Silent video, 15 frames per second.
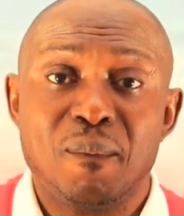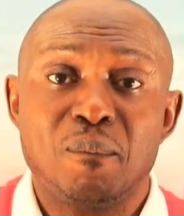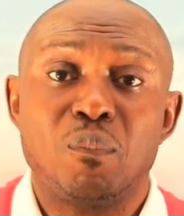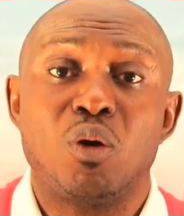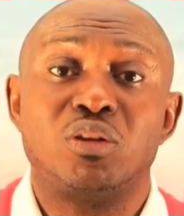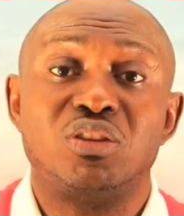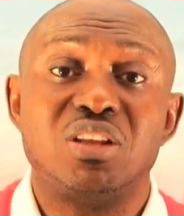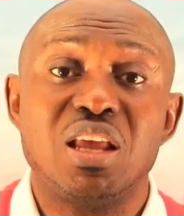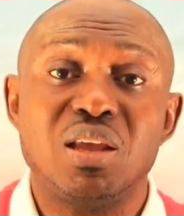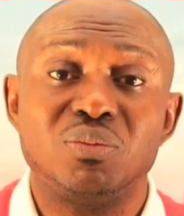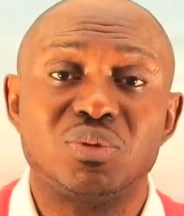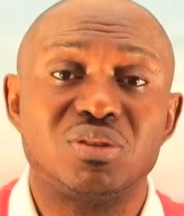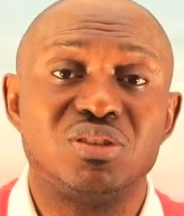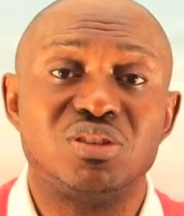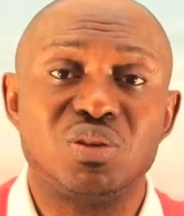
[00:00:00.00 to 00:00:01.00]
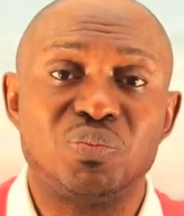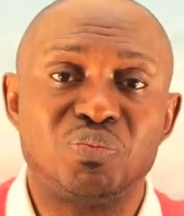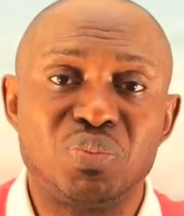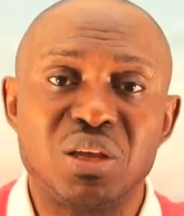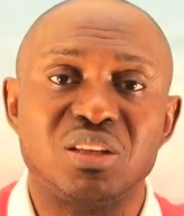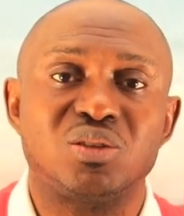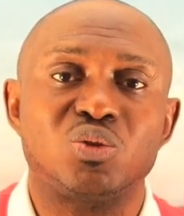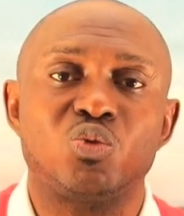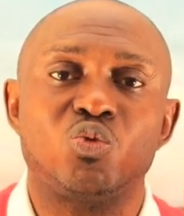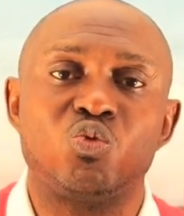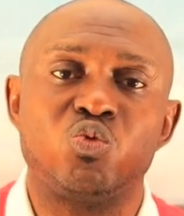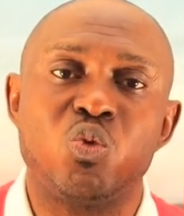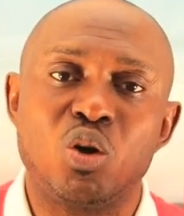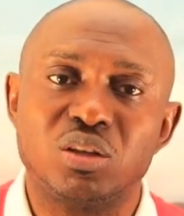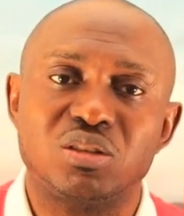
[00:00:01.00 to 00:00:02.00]
but names depict
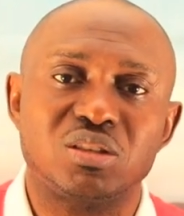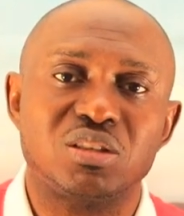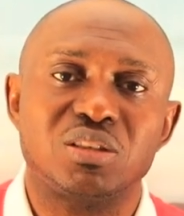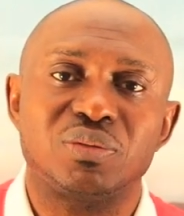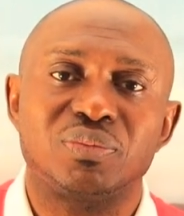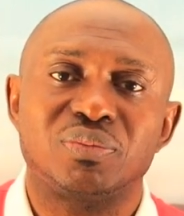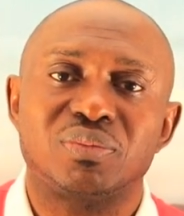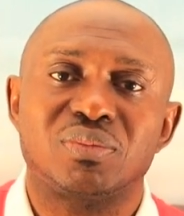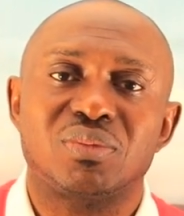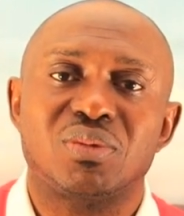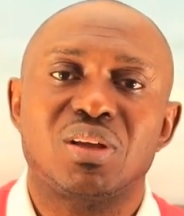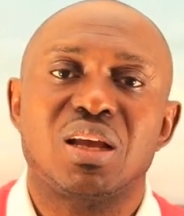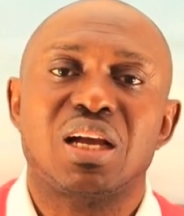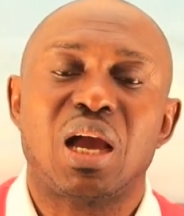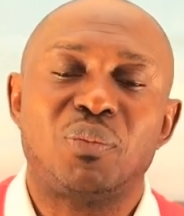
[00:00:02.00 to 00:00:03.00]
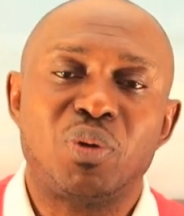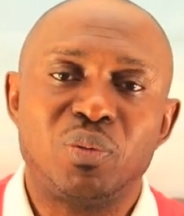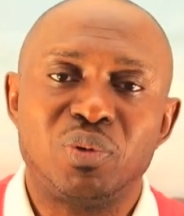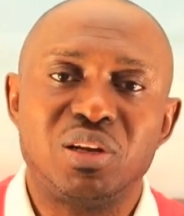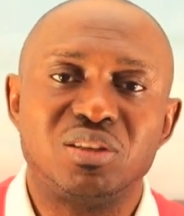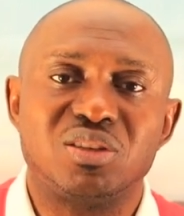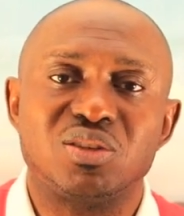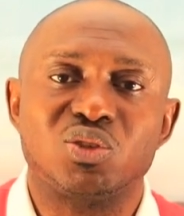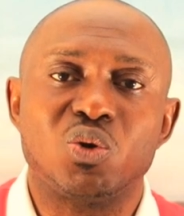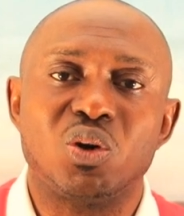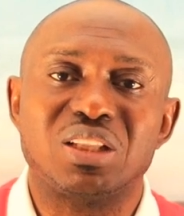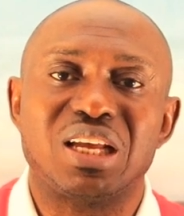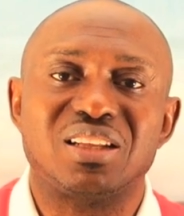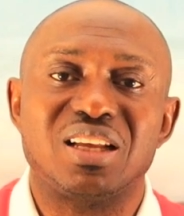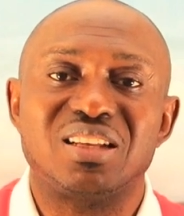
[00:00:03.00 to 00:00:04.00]
what capabilities
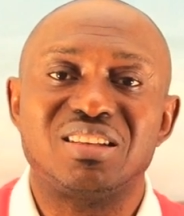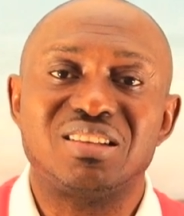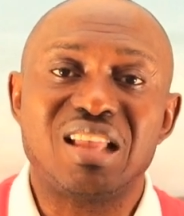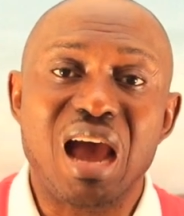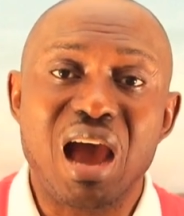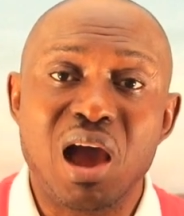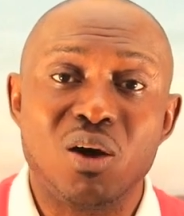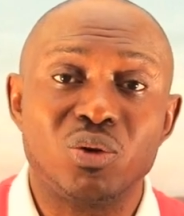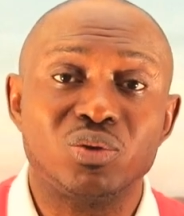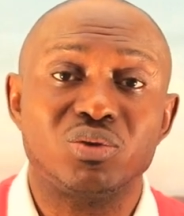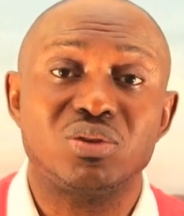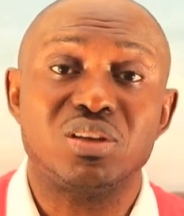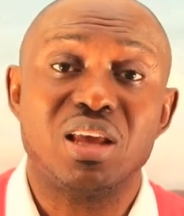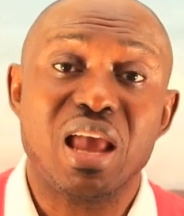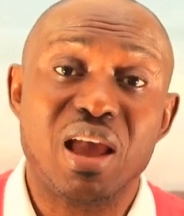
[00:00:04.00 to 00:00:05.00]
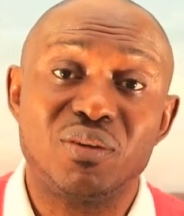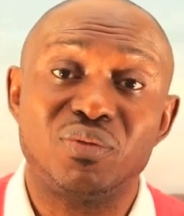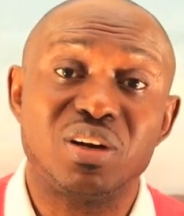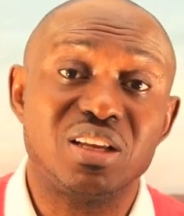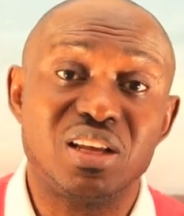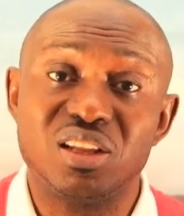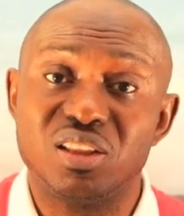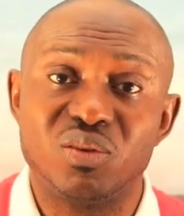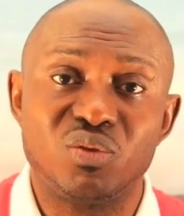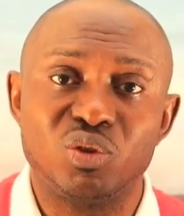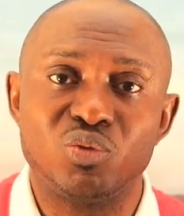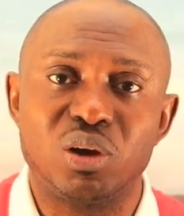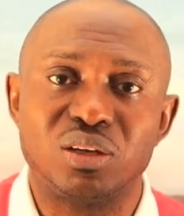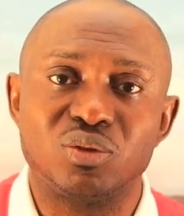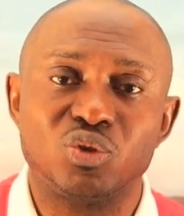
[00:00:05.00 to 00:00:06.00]
God had endowed every
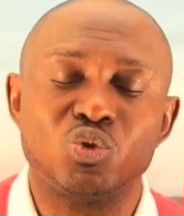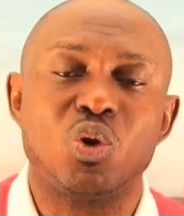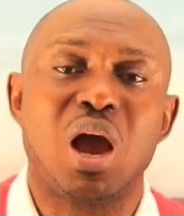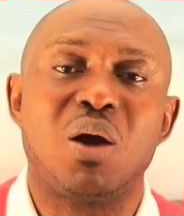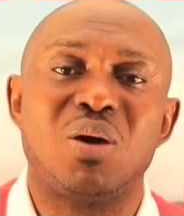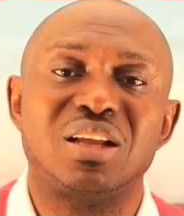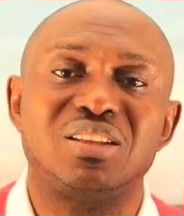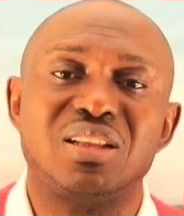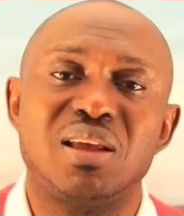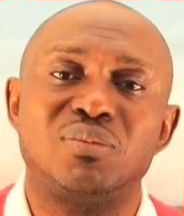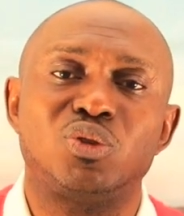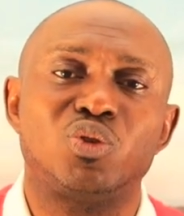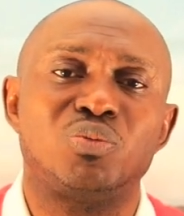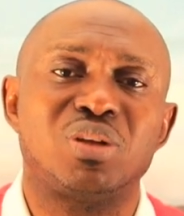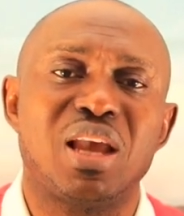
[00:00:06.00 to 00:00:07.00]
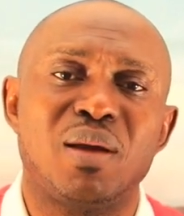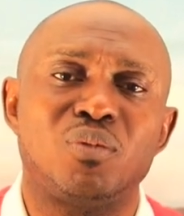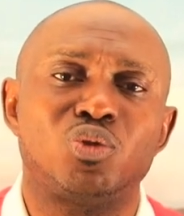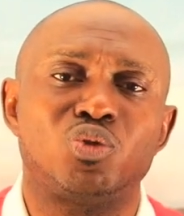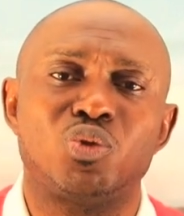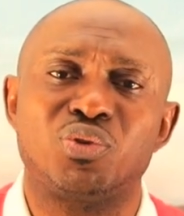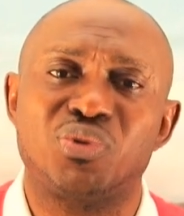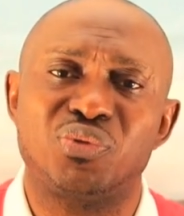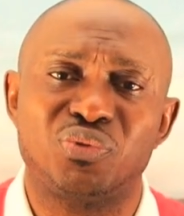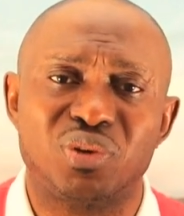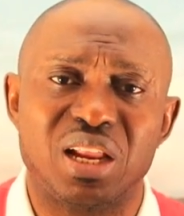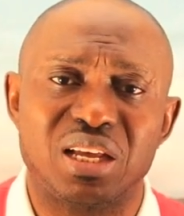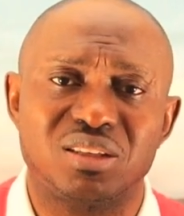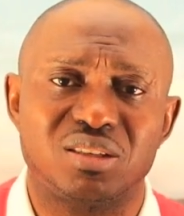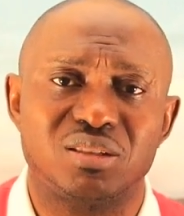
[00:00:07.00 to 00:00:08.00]
individual. So our name should be able to
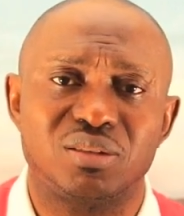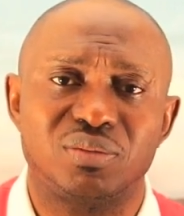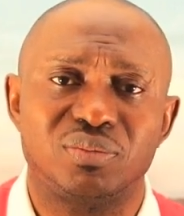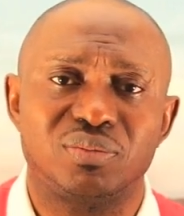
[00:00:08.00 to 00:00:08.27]
reflect